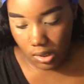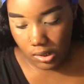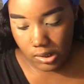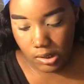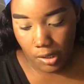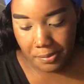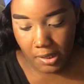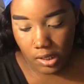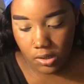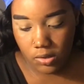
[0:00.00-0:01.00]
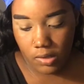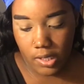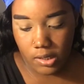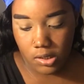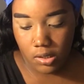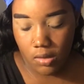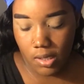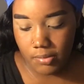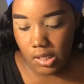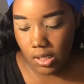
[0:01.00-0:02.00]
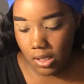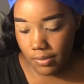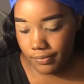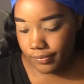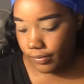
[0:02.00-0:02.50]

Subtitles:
Let's hope that goes right. So I'm taking